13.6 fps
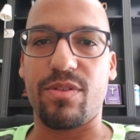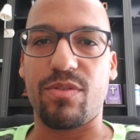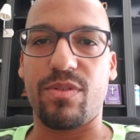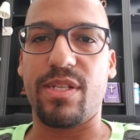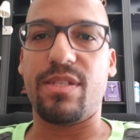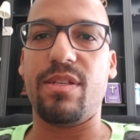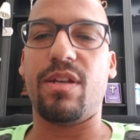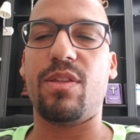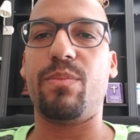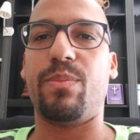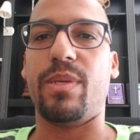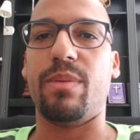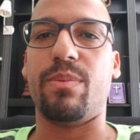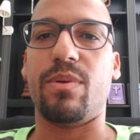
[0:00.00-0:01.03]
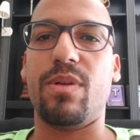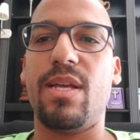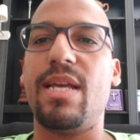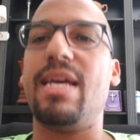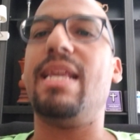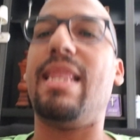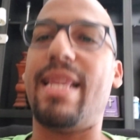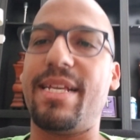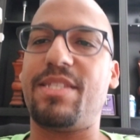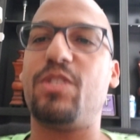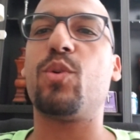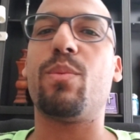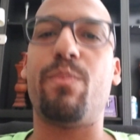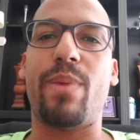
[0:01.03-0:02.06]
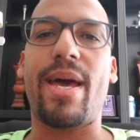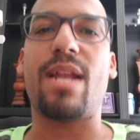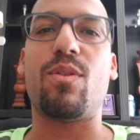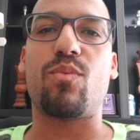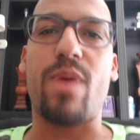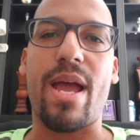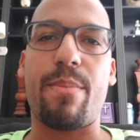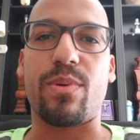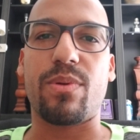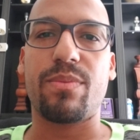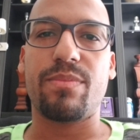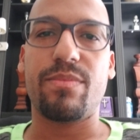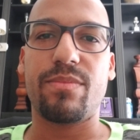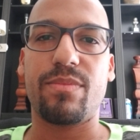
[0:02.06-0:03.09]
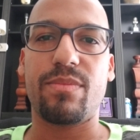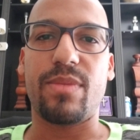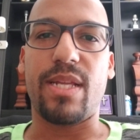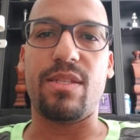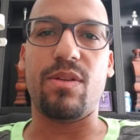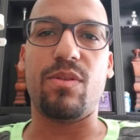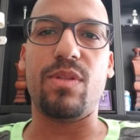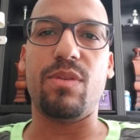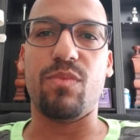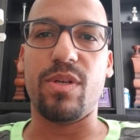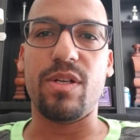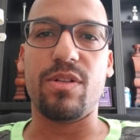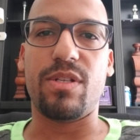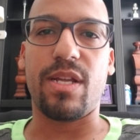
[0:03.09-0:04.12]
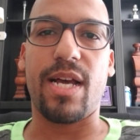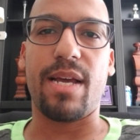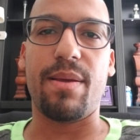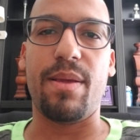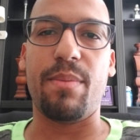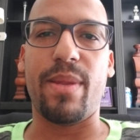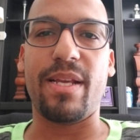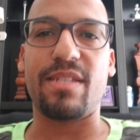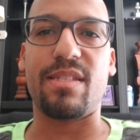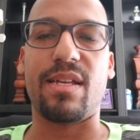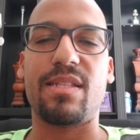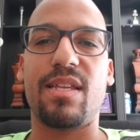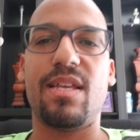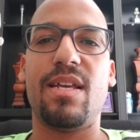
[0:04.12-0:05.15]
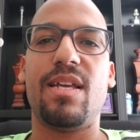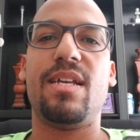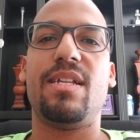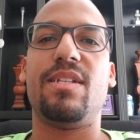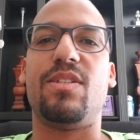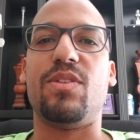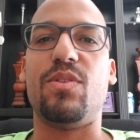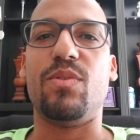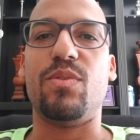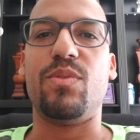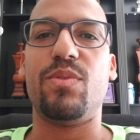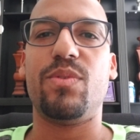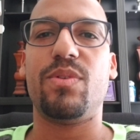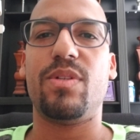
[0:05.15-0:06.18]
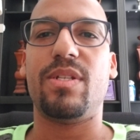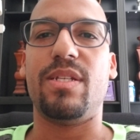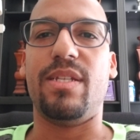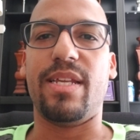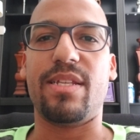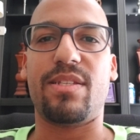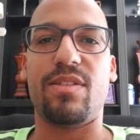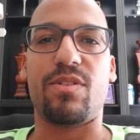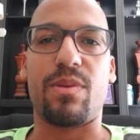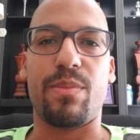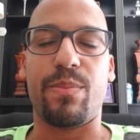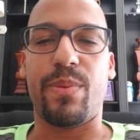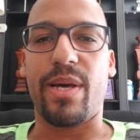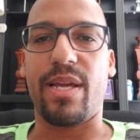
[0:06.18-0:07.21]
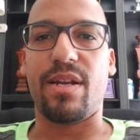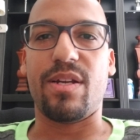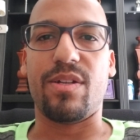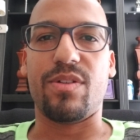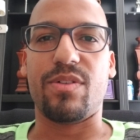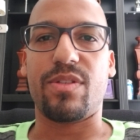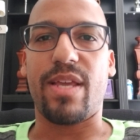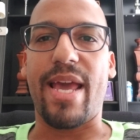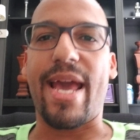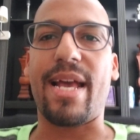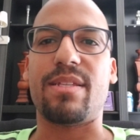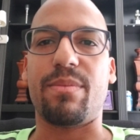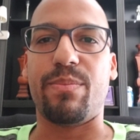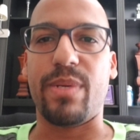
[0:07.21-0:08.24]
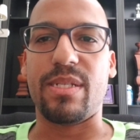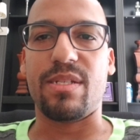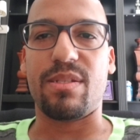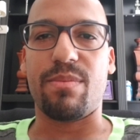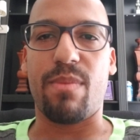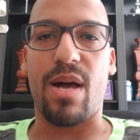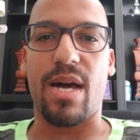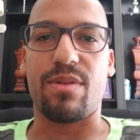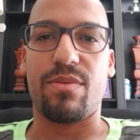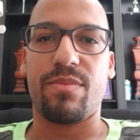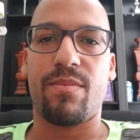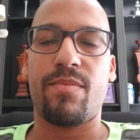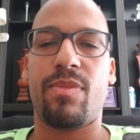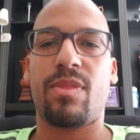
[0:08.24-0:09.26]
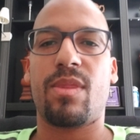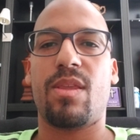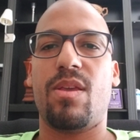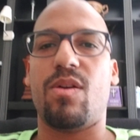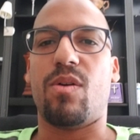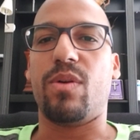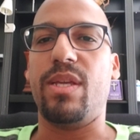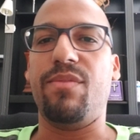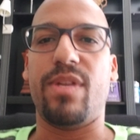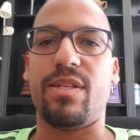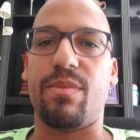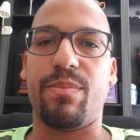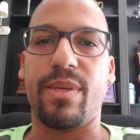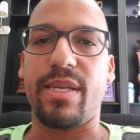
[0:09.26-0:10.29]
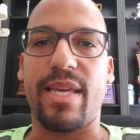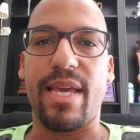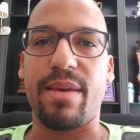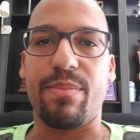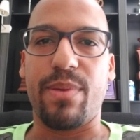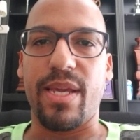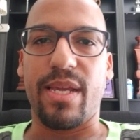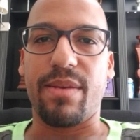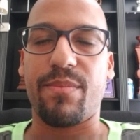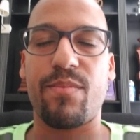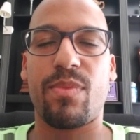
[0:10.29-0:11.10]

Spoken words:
or dissing other people, unless you're a battle rapper. That's the only real time it makes sense to diss your competitors as a business model or even as a big campaign.